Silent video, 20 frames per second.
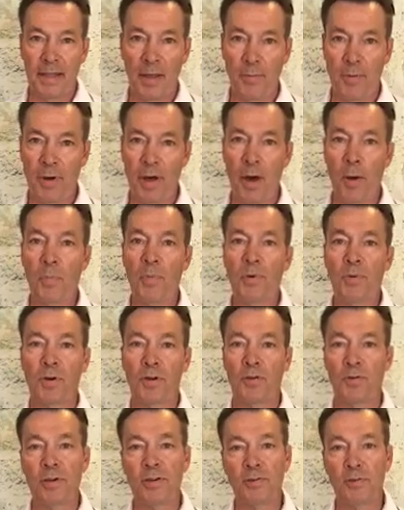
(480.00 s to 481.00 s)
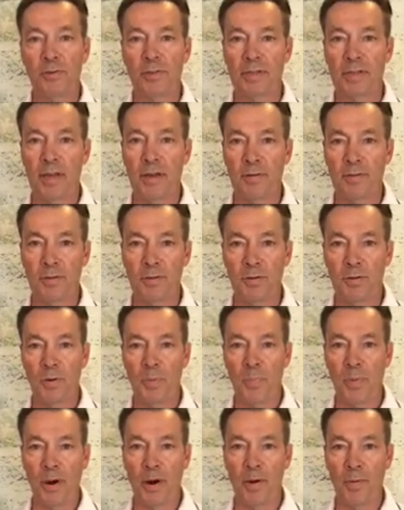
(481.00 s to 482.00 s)
that will help you increase your sales in your
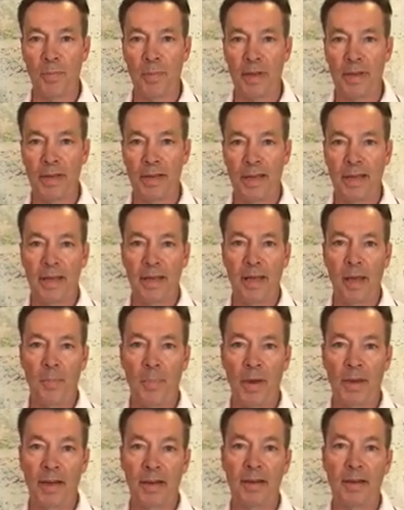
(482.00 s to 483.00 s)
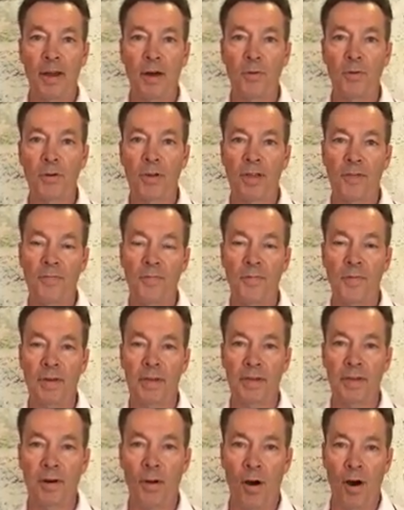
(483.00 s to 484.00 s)
department and make another
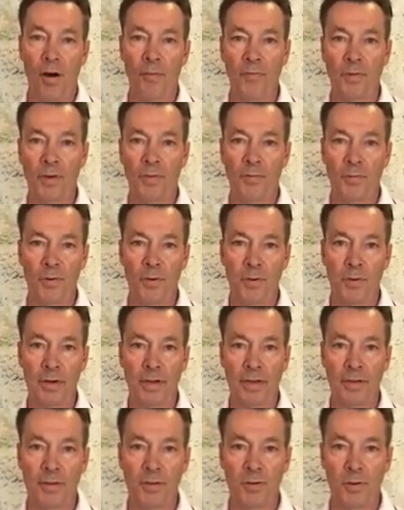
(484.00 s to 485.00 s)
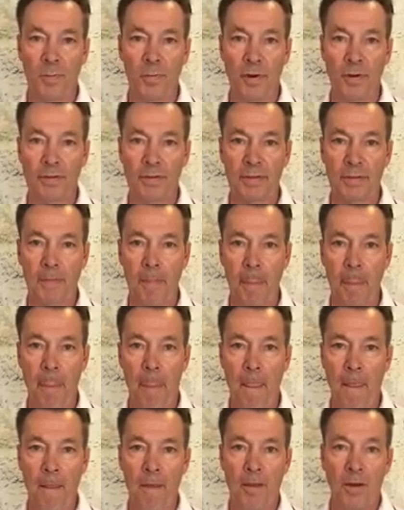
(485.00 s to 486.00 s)
convenient offering for your consumers.
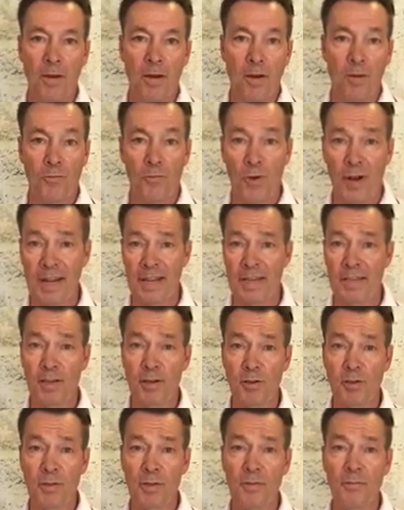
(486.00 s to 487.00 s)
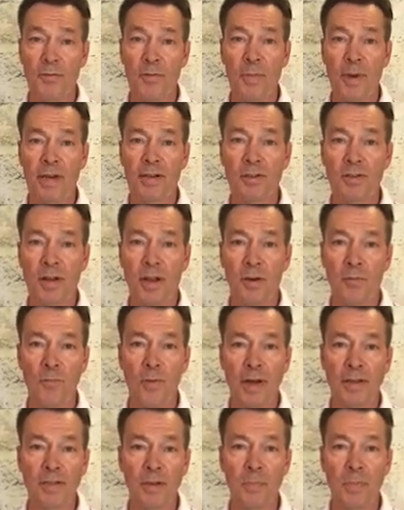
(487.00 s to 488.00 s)
For any additional information on
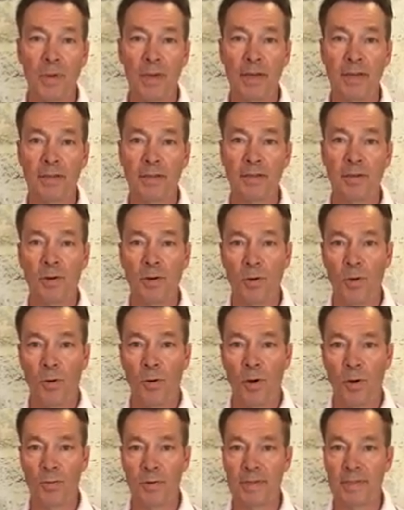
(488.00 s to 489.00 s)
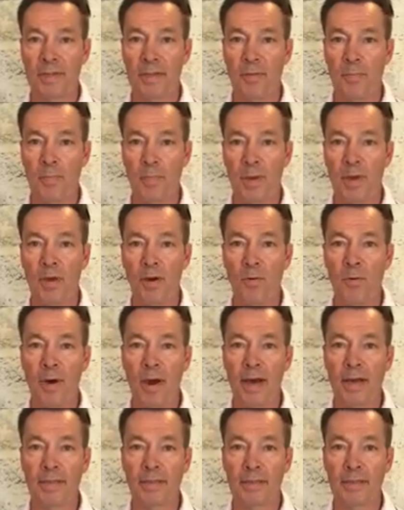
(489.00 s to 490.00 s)
recipes or to receive
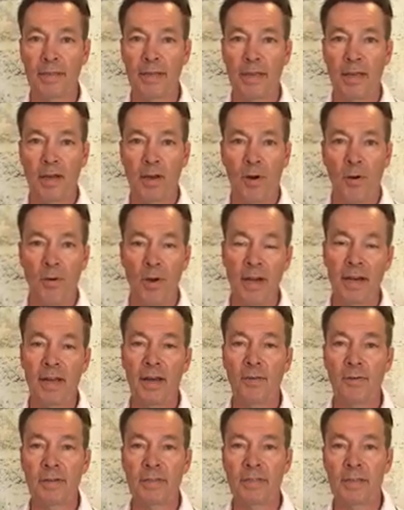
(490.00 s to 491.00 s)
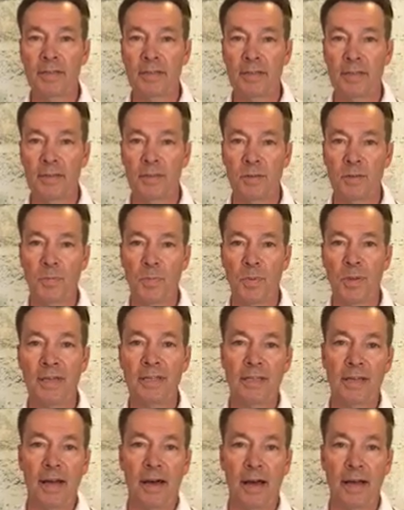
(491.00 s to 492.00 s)
POS or any other assistance,
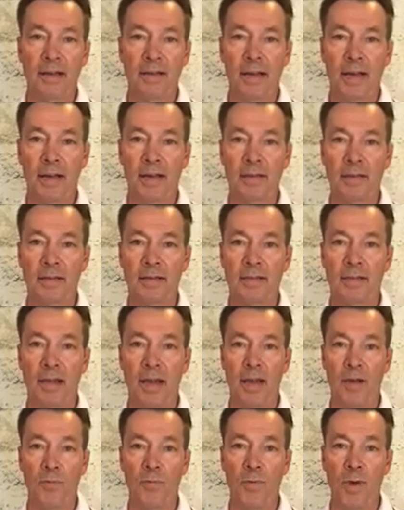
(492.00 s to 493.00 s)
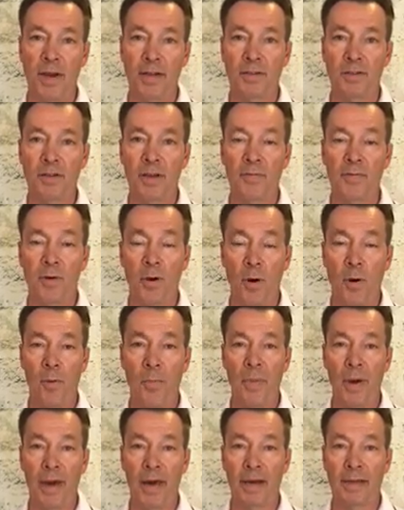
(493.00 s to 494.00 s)
please contact us at
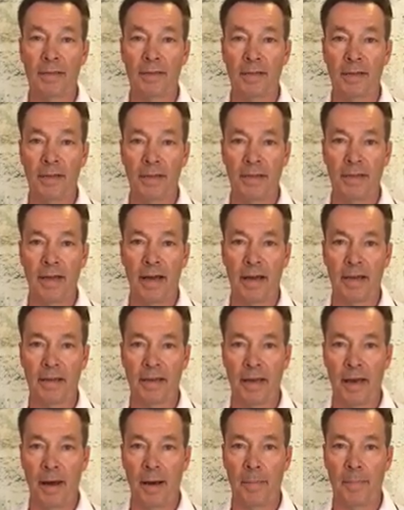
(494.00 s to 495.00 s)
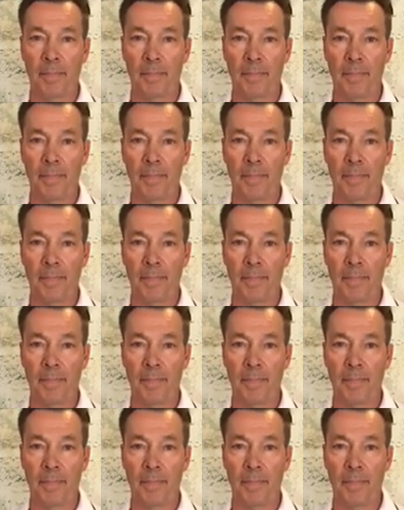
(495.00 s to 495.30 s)
ReadyChefGoBags.com.